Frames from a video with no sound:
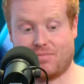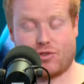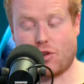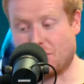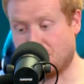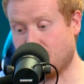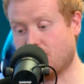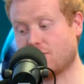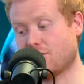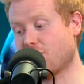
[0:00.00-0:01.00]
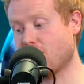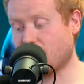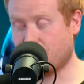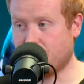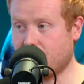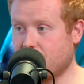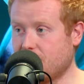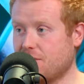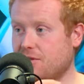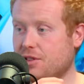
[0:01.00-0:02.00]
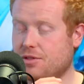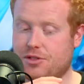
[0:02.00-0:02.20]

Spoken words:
throw it into the oven or throw it on the,